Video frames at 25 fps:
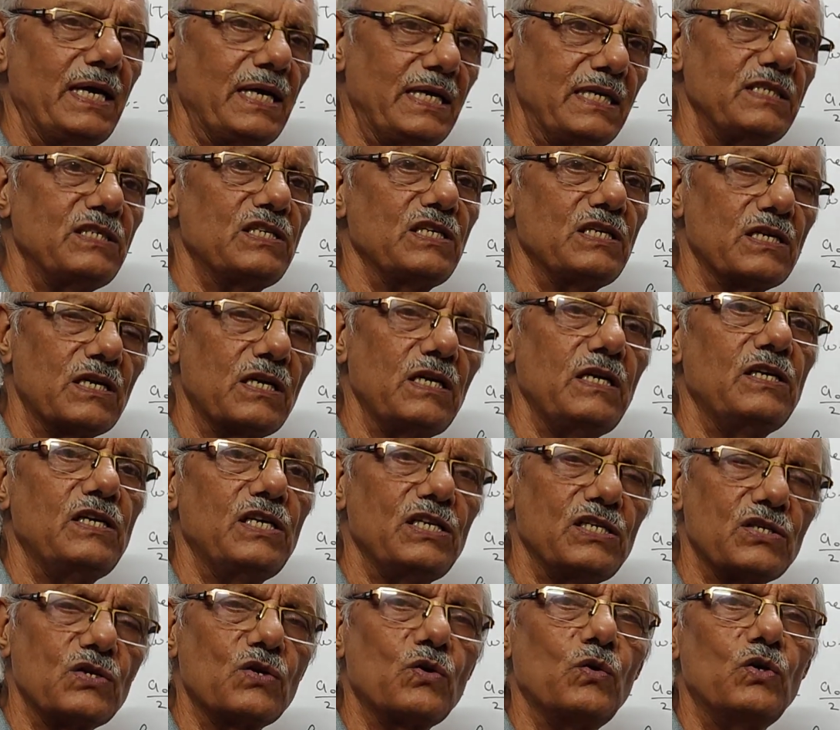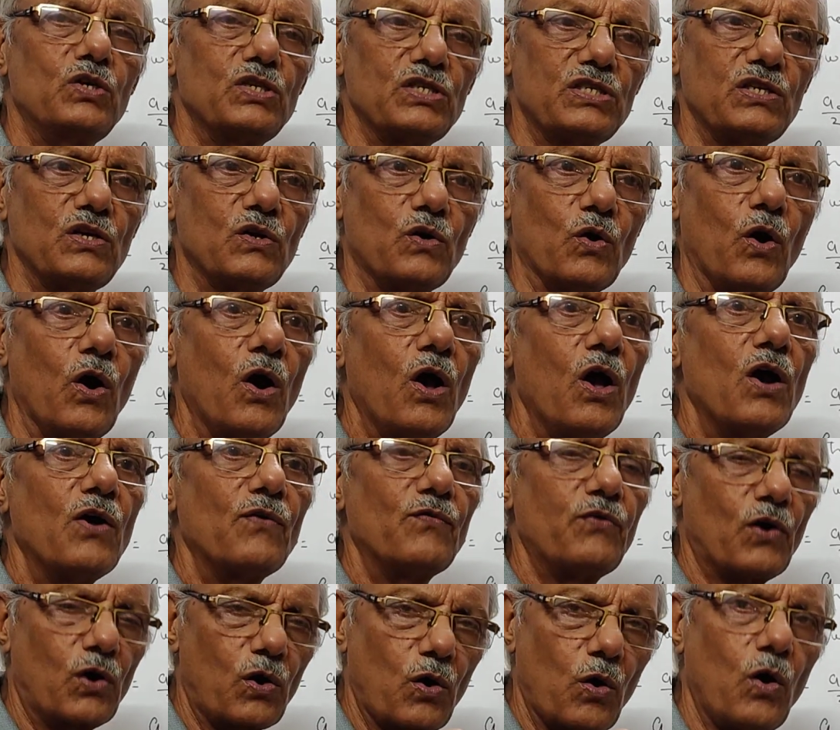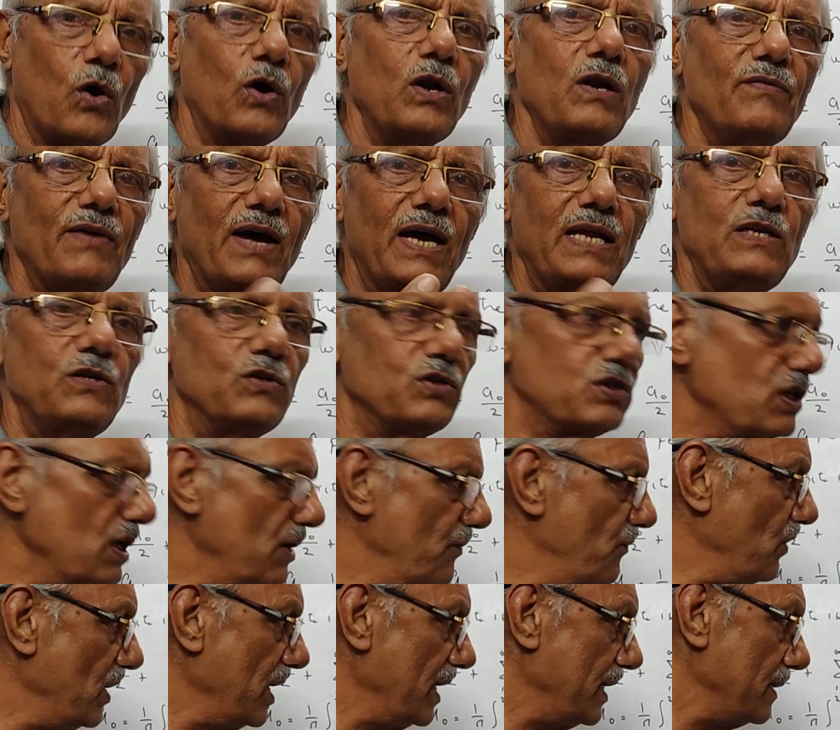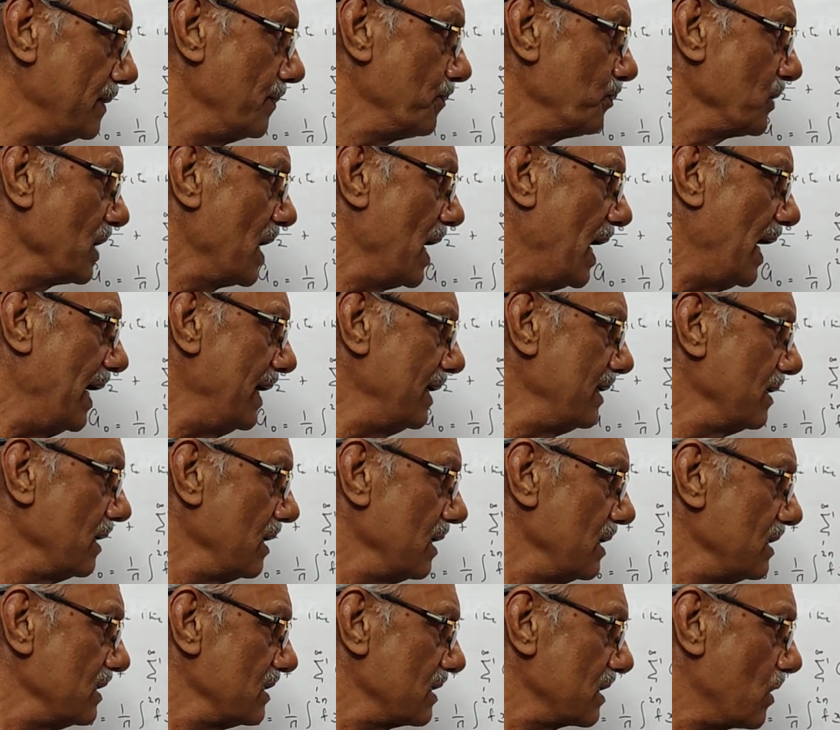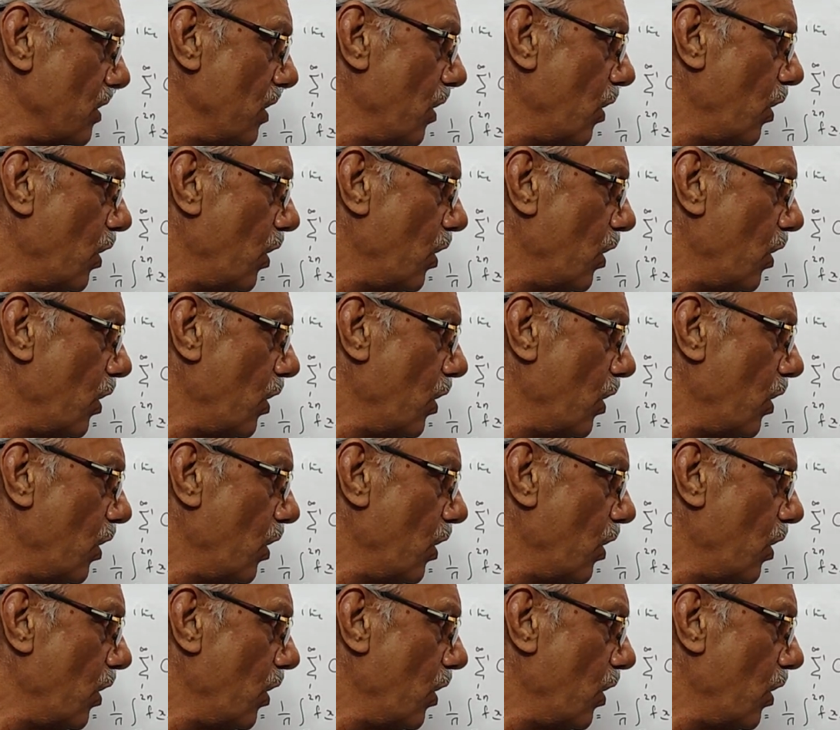pi in general it is equal to 0 for all values f n, and